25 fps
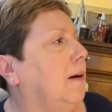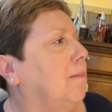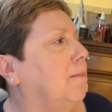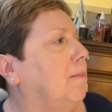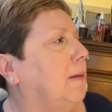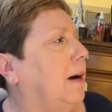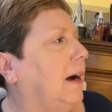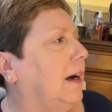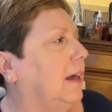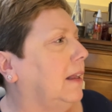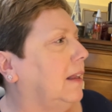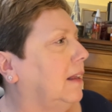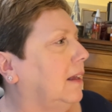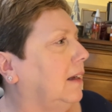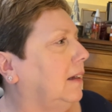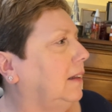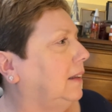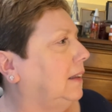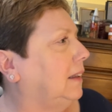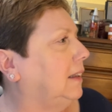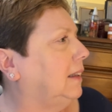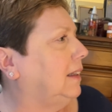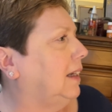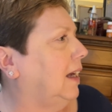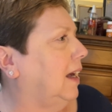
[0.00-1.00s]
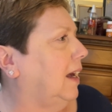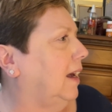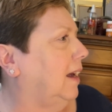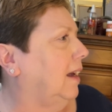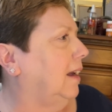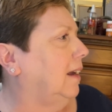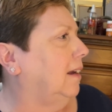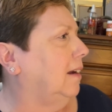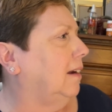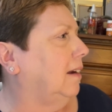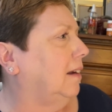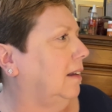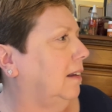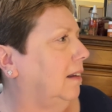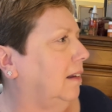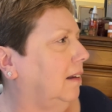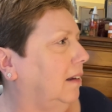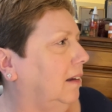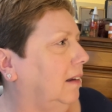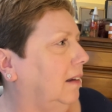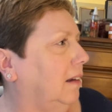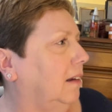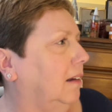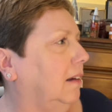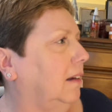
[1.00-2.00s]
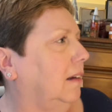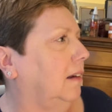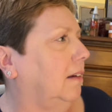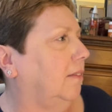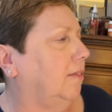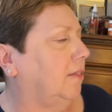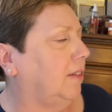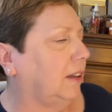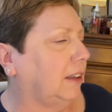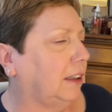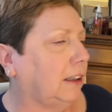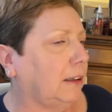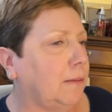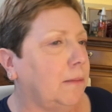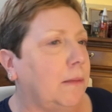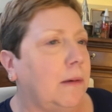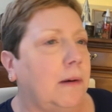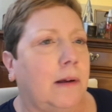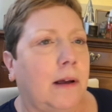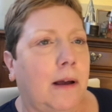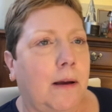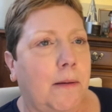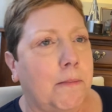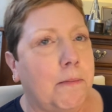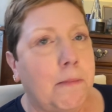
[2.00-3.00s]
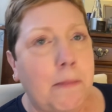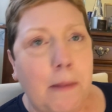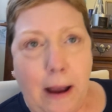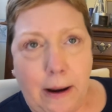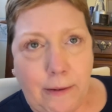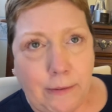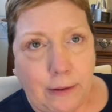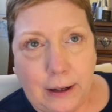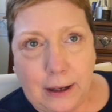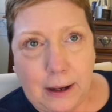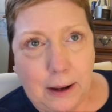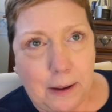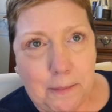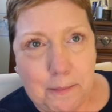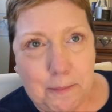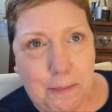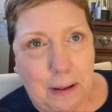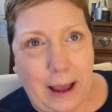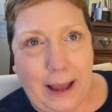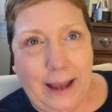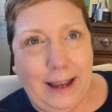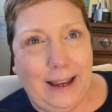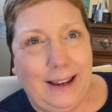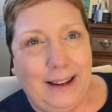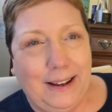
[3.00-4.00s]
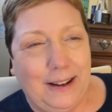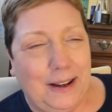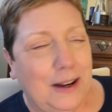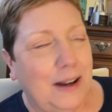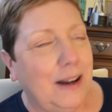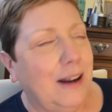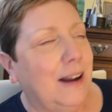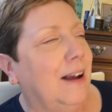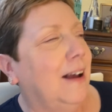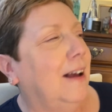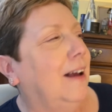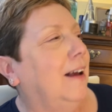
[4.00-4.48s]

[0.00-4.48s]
But I think today I've got some American bacon.